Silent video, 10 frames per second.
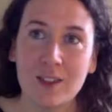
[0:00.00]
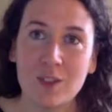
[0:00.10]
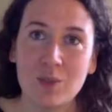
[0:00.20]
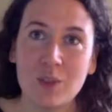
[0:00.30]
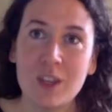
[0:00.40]

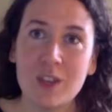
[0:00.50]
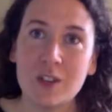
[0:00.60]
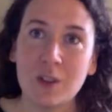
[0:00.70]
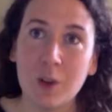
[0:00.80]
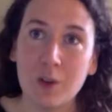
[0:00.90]
to reuse
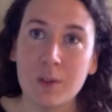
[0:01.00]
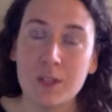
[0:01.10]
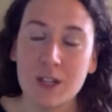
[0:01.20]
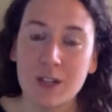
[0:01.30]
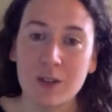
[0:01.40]
a lot of
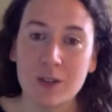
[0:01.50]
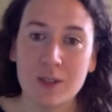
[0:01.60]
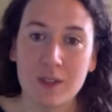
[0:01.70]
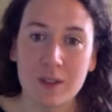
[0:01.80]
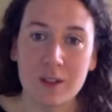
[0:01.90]
materials
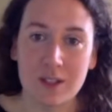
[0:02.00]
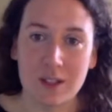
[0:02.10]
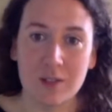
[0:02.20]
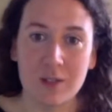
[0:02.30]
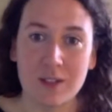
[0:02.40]
that
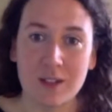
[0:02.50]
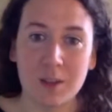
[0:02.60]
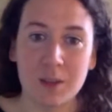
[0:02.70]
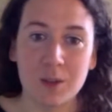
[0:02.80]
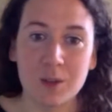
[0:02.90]
distilleries
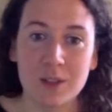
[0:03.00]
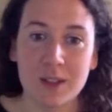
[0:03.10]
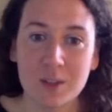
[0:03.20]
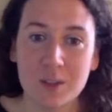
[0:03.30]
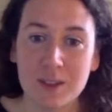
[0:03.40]
come in
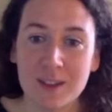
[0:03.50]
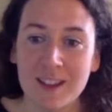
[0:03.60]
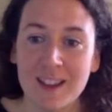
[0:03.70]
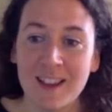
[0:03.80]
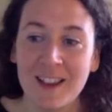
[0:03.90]
contact with.
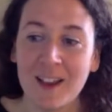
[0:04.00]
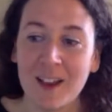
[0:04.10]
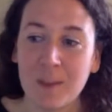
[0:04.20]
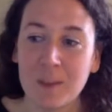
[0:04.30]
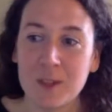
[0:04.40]

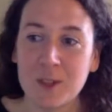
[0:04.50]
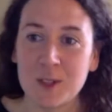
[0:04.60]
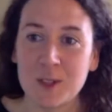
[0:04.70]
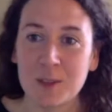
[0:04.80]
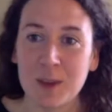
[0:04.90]
It's
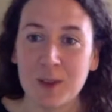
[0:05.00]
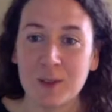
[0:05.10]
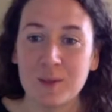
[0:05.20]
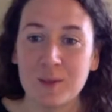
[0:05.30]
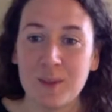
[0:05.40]
just about
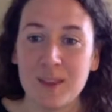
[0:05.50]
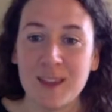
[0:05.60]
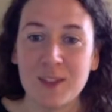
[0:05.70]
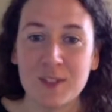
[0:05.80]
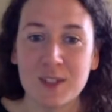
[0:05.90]
being
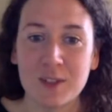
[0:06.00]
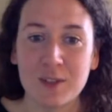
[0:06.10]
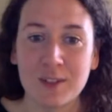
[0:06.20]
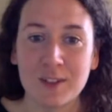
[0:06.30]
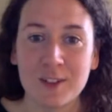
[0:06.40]
innovative
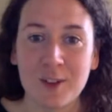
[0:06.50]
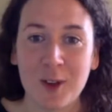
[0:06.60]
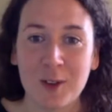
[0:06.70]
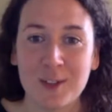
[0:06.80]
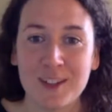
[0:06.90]
and
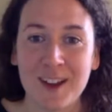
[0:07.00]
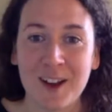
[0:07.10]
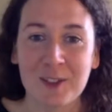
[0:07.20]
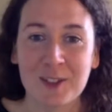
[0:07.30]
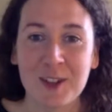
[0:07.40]
crafty
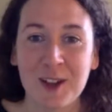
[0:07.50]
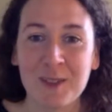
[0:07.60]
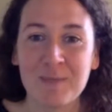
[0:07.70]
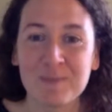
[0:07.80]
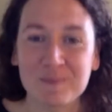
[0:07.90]
half the
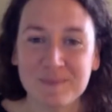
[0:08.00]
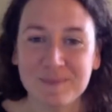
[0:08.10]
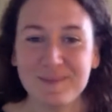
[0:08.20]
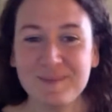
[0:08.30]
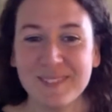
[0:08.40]
time,
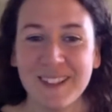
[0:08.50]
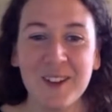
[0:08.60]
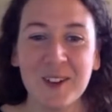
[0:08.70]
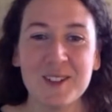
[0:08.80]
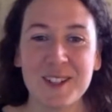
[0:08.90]

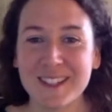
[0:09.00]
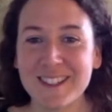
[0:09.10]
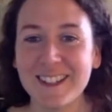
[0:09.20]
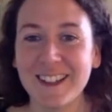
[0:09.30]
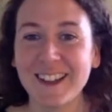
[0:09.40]
not
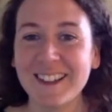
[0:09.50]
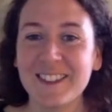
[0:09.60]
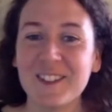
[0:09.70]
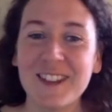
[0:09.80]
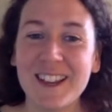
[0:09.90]
just in like
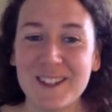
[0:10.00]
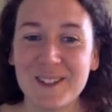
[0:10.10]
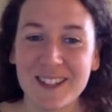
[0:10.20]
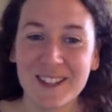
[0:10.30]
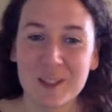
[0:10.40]
the
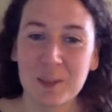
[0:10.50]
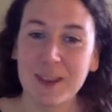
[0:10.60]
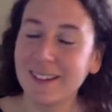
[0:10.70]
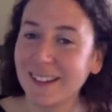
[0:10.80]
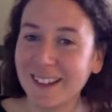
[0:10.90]
creative sense,
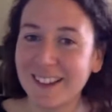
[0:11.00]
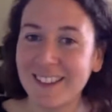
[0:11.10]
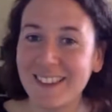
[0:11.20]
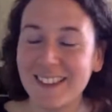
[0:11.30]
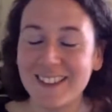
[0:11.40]
but in like
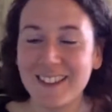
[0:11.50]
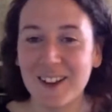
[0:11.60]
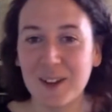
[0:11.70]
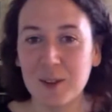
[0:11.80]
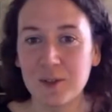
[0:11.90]
the
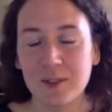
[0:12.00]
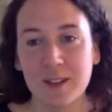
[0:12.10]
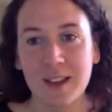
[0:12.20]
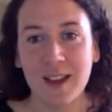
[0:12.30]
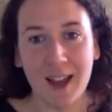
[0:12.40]
kind of,
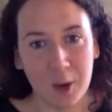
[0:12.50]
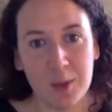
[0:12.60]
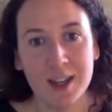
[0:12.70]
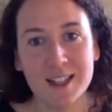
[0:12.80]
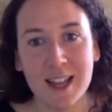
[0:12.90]
how are
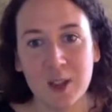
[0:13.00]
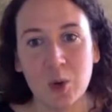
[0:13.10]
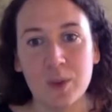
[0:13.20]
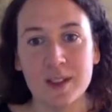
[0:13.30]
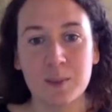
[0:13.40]
we going to
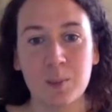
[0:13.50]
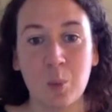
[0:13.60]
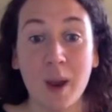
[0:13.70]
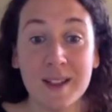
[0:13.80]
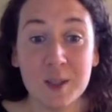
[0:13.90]
tackle this
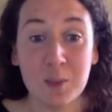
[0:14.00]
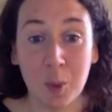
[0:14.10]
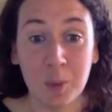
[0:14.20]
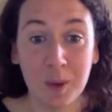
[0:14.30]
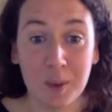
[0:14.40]
waste
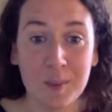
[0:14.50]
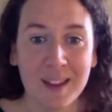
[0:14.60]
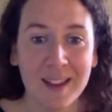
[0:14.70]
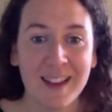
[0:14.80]
problem?